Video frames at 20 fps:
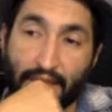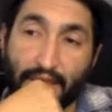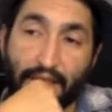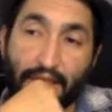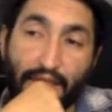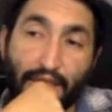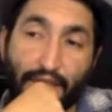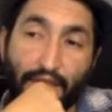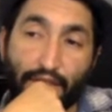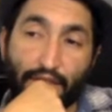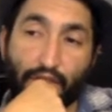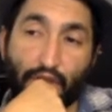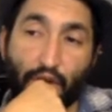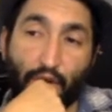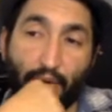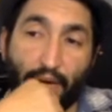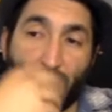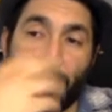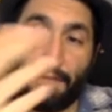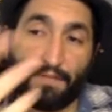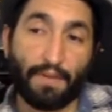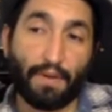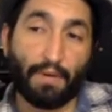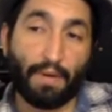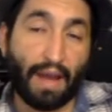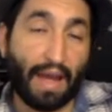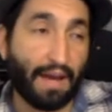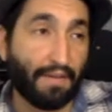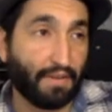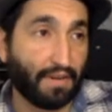So if you
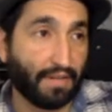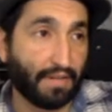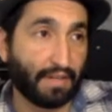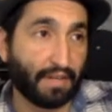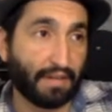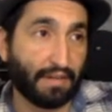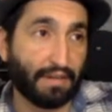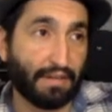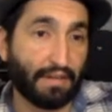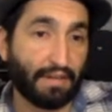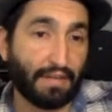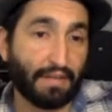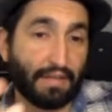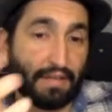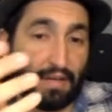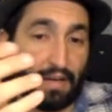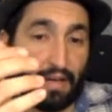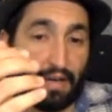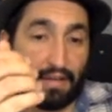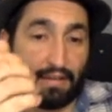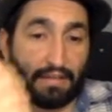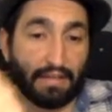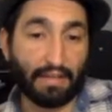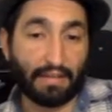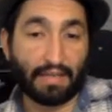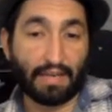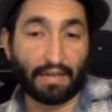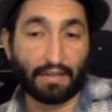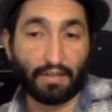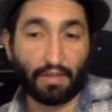haven't done
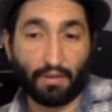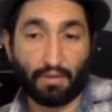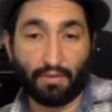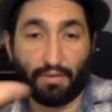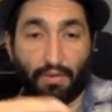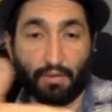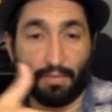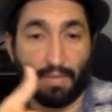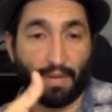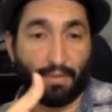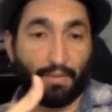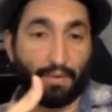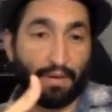tic-tac-toe, do memory.